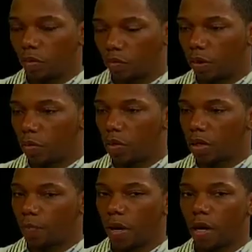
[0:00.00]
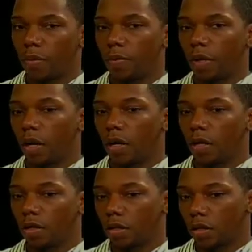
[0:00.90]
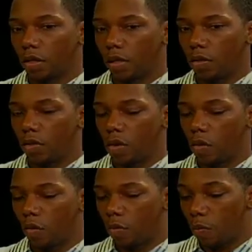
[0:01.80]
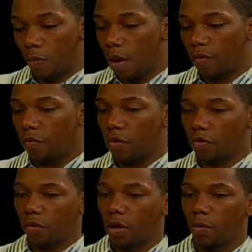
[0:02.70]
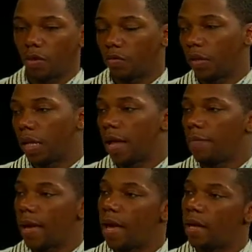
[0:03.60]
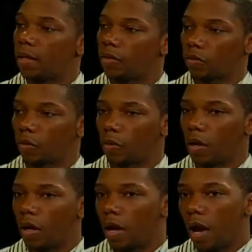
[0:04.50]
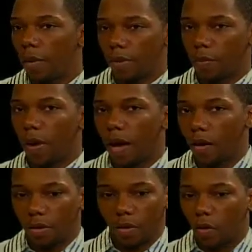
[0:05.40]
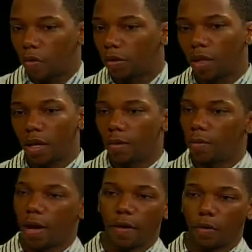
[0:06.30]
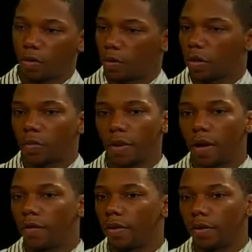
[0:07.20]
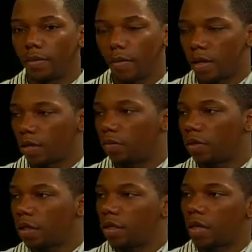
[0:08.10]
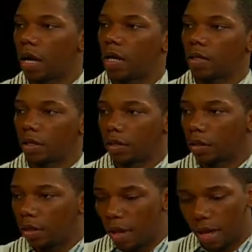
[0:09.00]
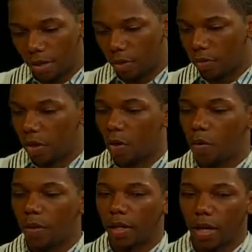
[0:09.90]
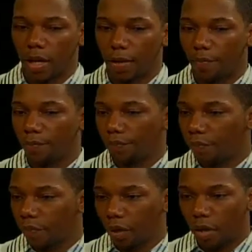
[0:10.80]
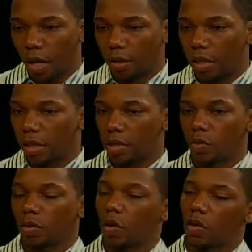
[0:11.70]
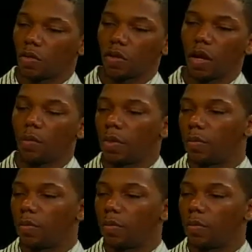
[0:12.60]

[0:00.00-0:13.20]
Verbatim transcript: really what inspired me because you know my first rhyme wasn't really that bad. So I'm I, the whole time I was always comparing myself to these guys as, and, as I was going, and I think that's what's also helped me